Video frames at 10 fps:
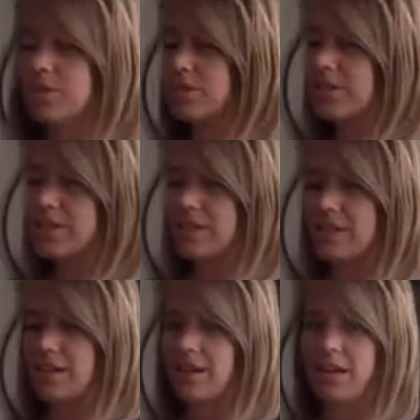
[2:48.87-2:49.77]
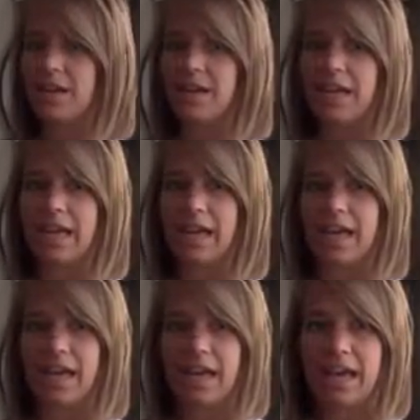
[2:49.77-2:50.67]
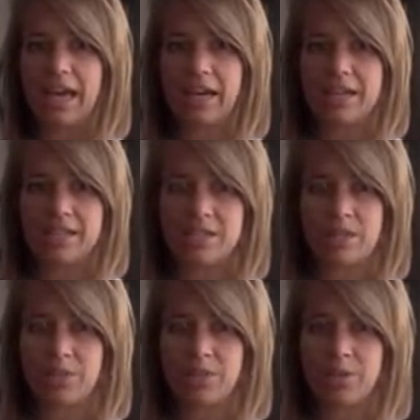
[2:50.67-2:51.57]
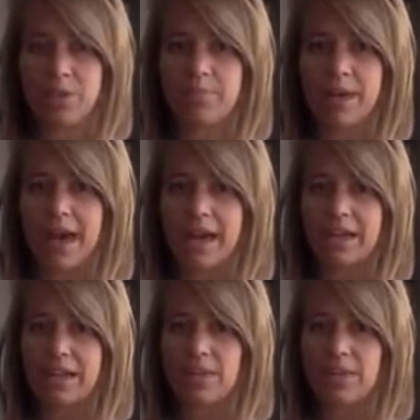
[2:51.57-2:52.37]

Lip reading: So I'll just sit there and pull them back,